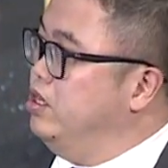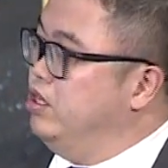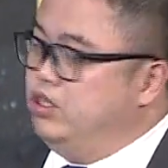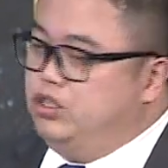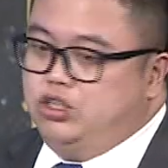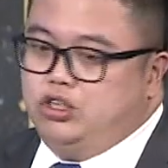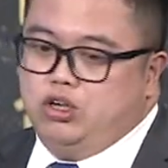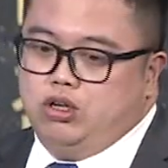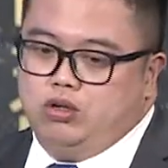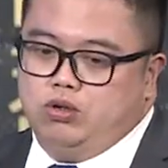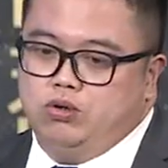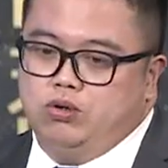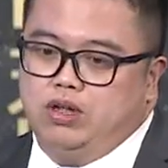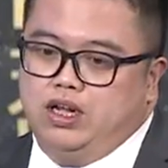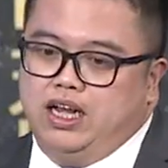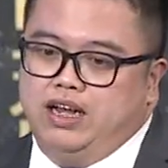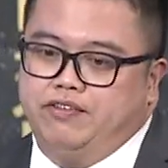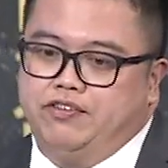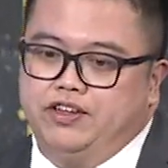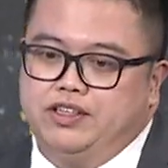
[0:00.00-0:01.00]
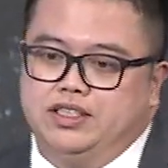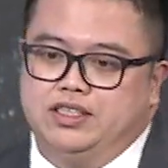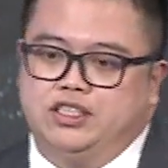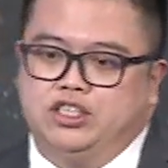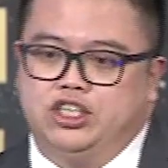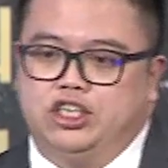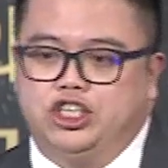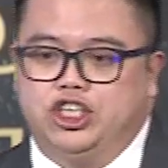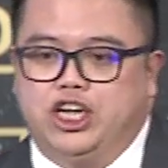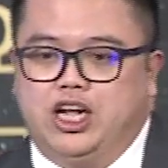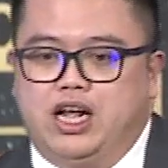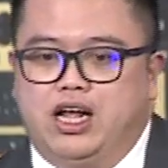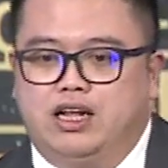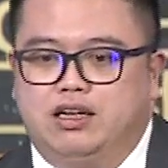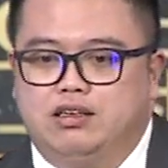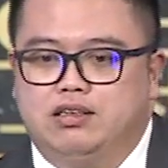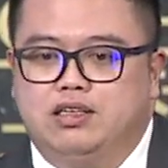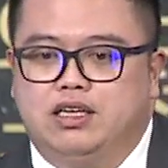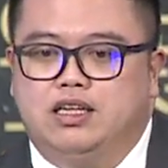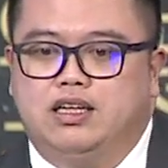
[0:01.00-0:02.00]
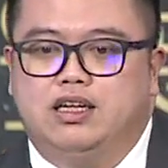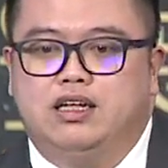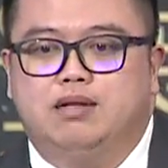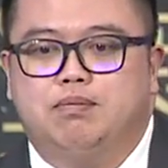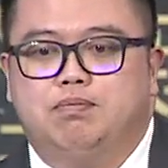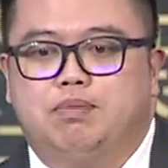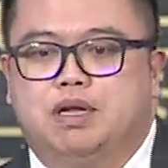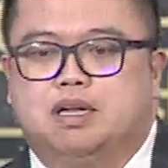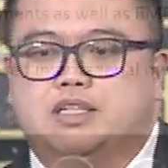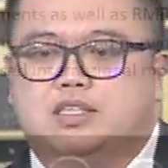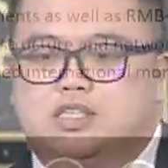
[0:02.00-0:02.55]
So I think this is a chart better